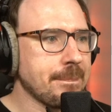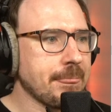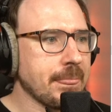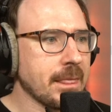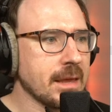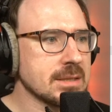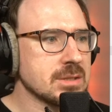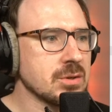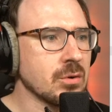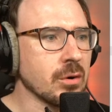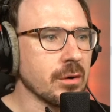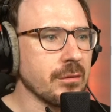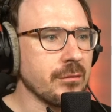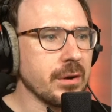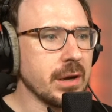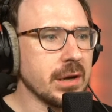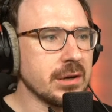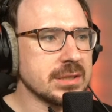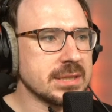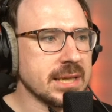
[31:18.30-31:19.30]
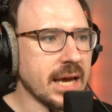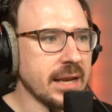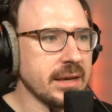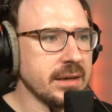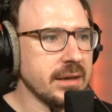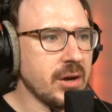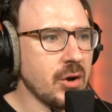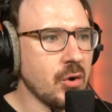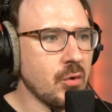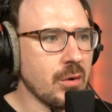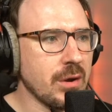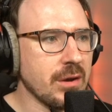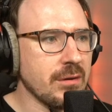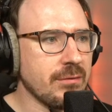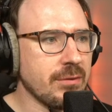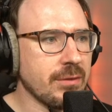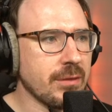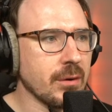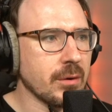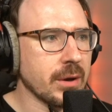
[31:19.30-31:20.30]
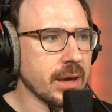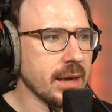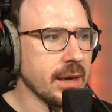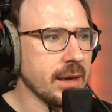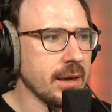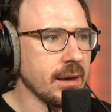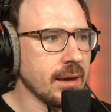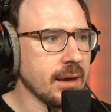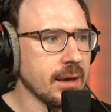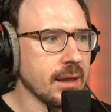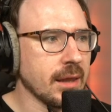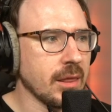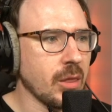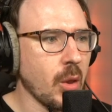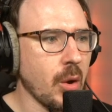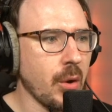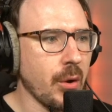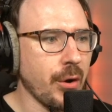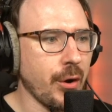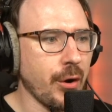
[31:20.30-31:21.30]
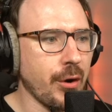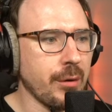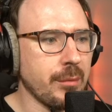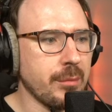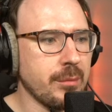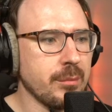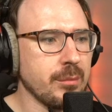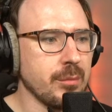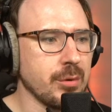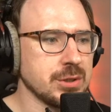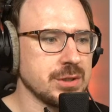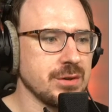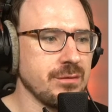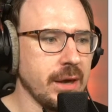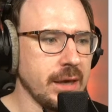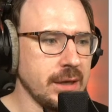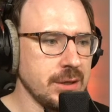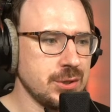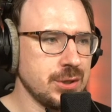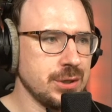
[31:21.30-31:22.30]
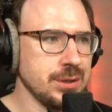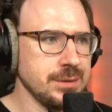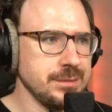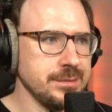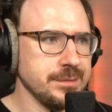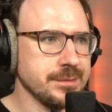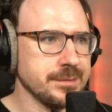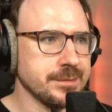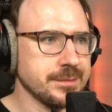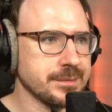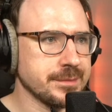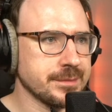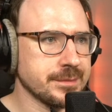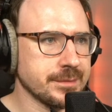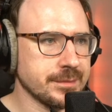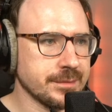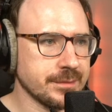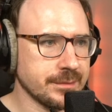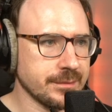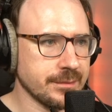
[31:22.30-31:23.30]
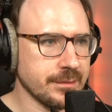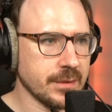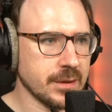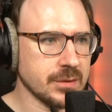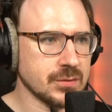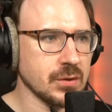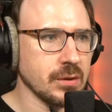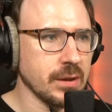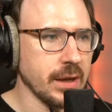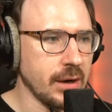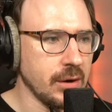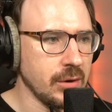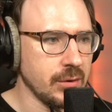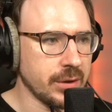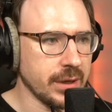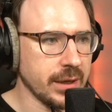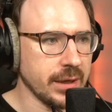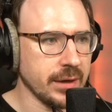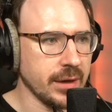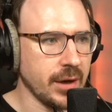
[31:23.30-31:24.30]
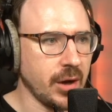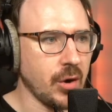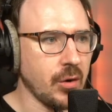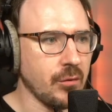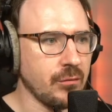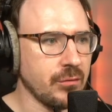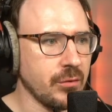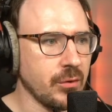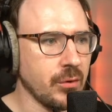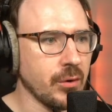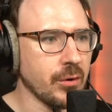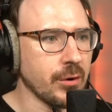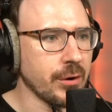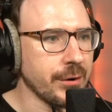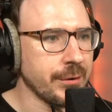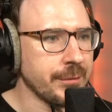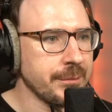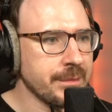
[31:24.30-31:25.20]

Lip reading: So we are done now with, okay, her motivation. So they're looking now for